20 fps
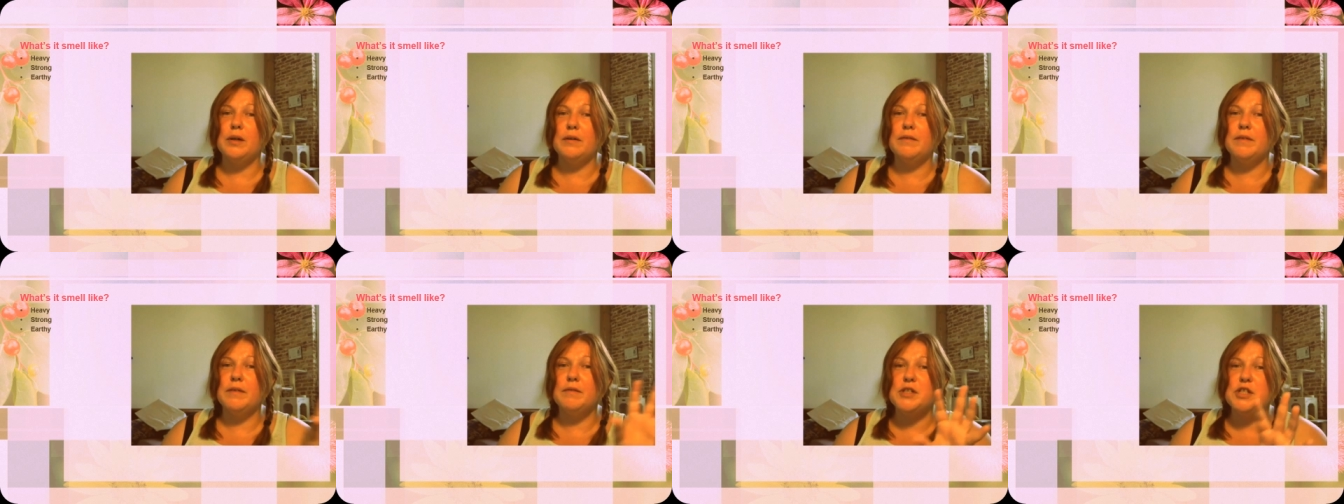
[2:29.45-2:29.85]

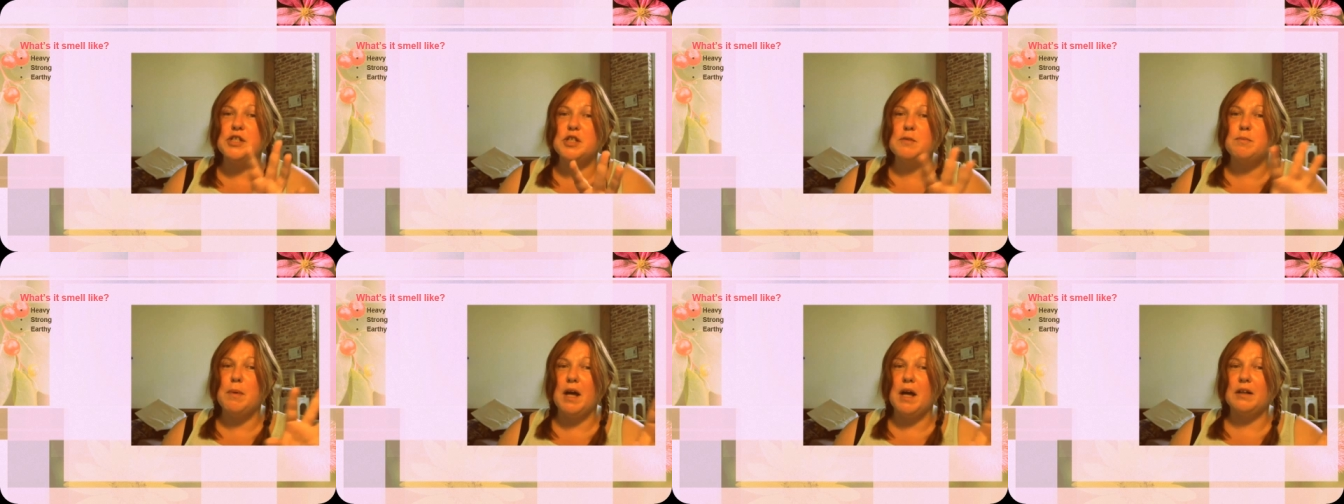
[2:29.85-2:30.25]
if it was
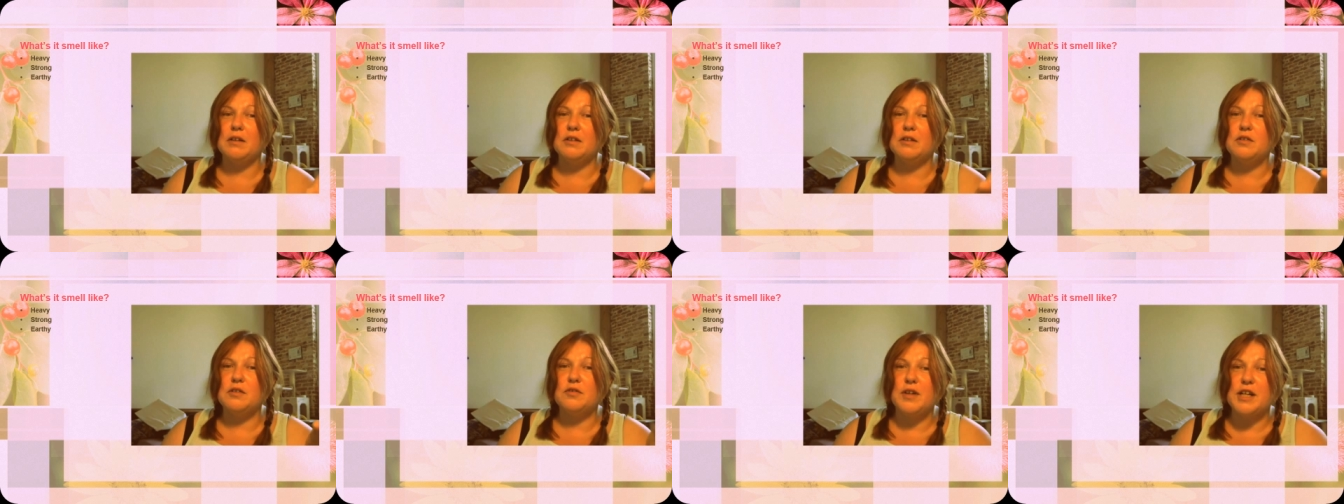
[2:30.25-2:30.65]
just
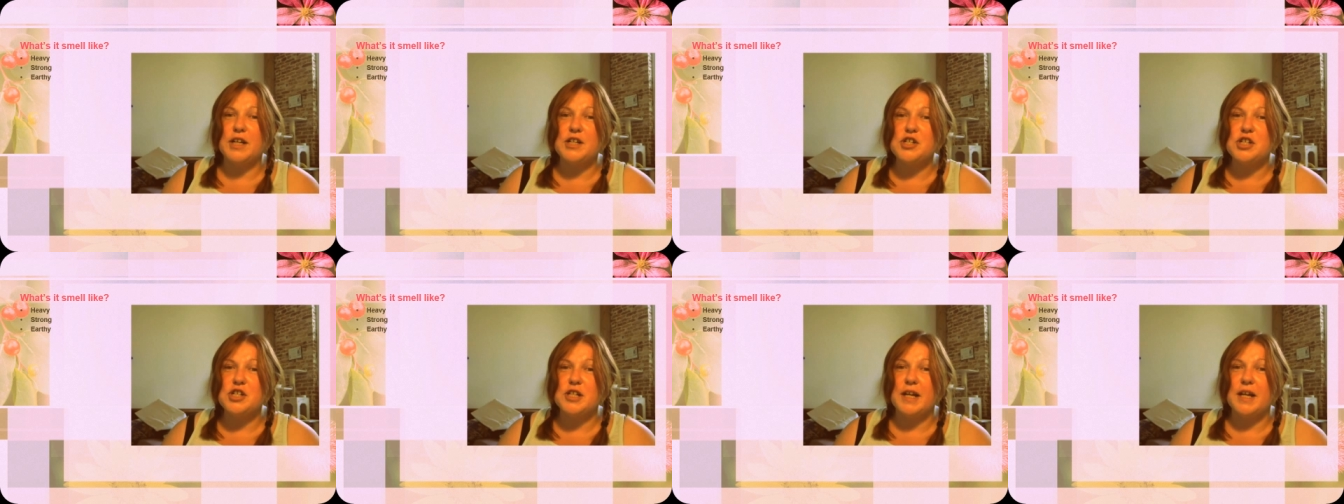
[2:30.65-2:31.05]
bottled
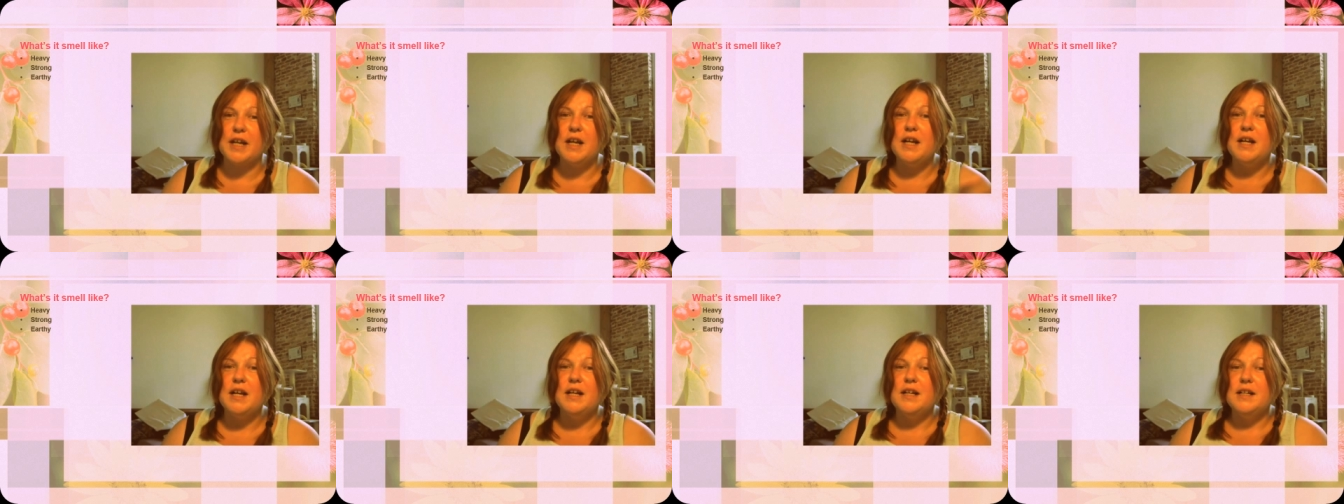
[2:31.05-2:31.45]
freshly.
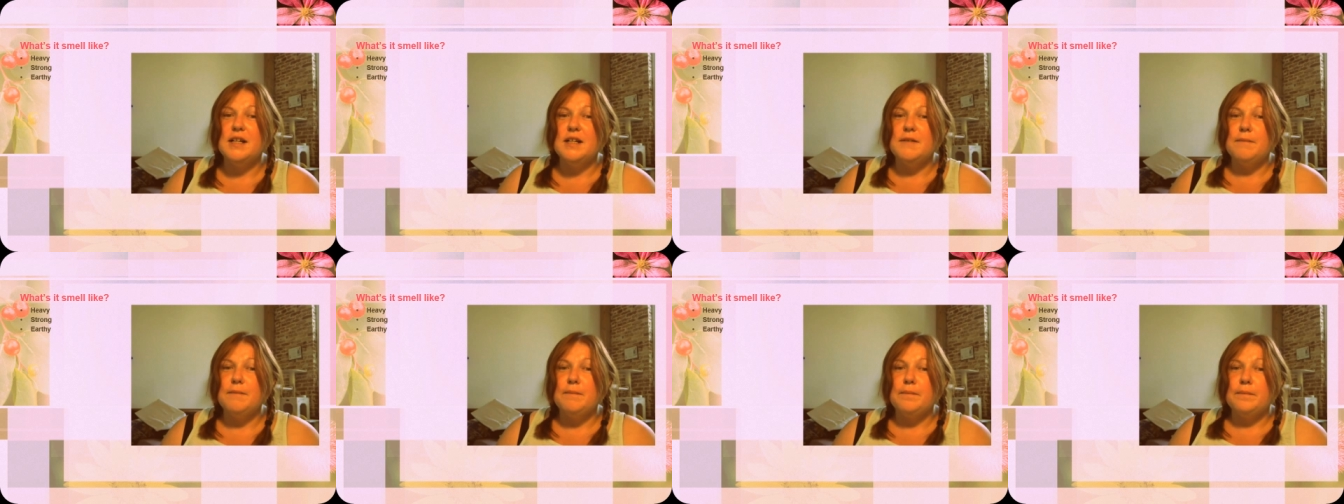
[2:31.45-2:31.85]

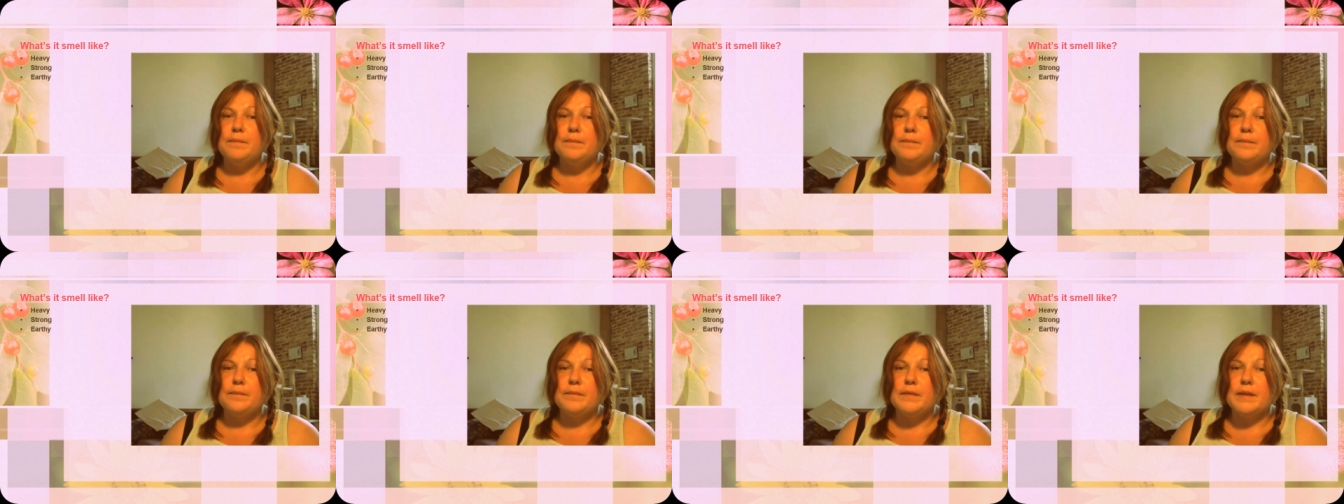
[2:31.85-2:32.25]

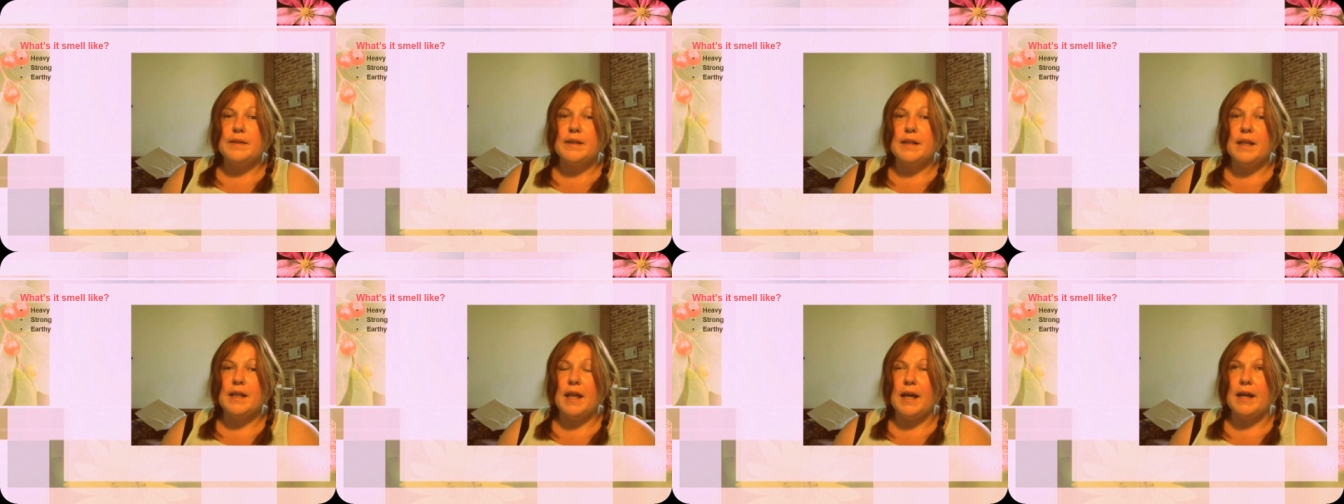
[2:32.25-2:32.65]

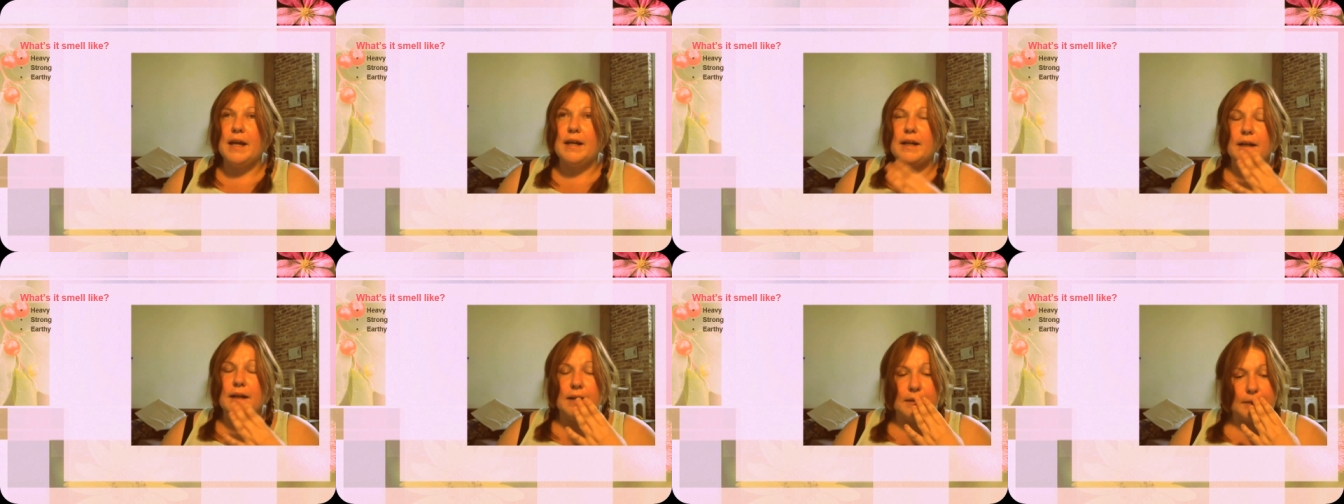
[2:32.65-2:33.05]

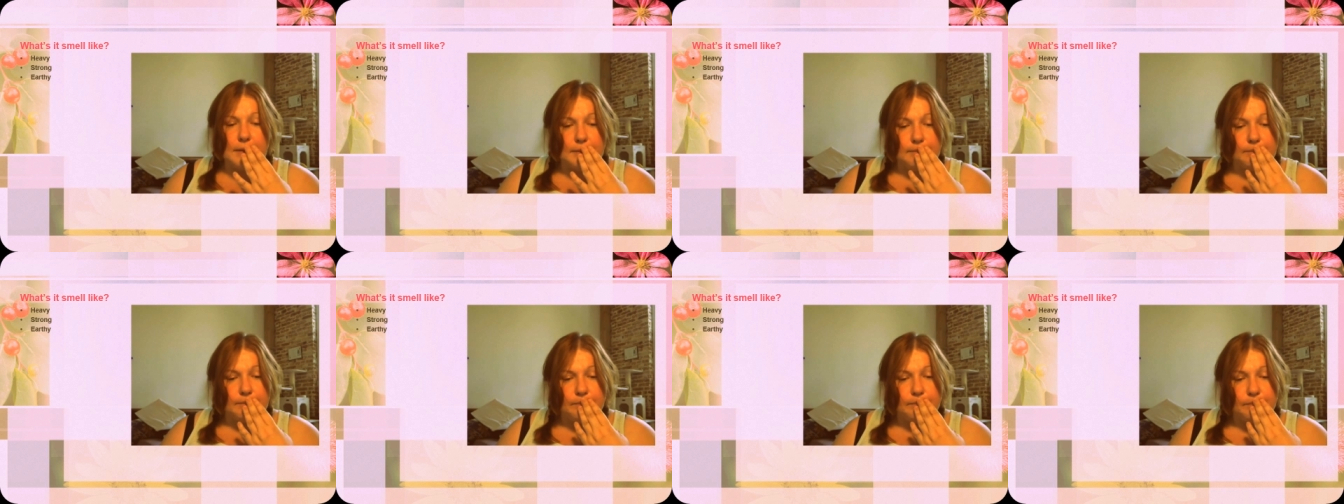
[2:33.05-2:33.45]
Like,
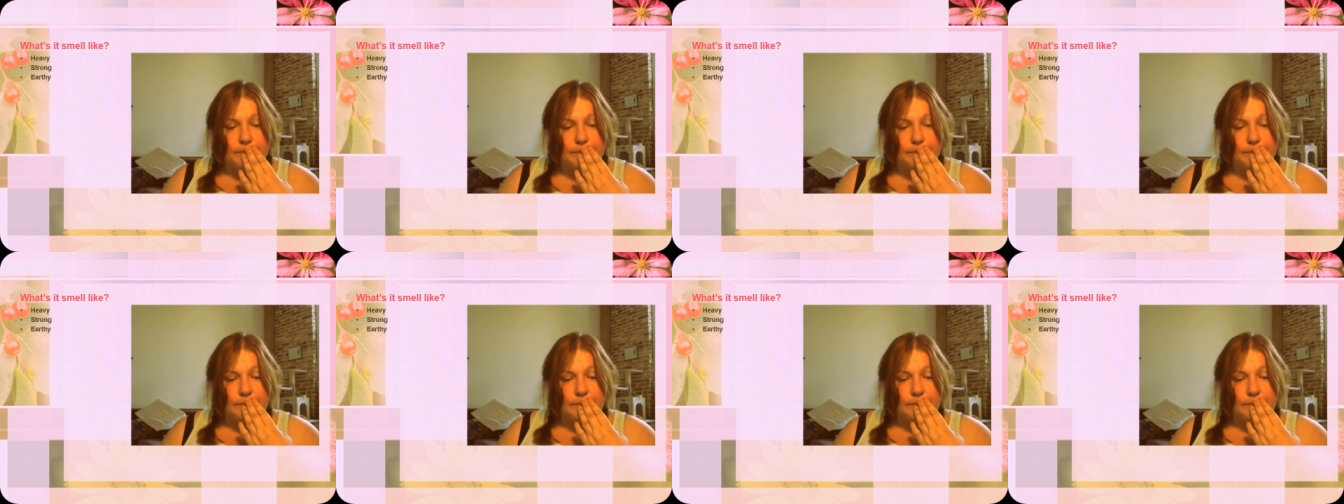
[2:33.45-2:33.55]
I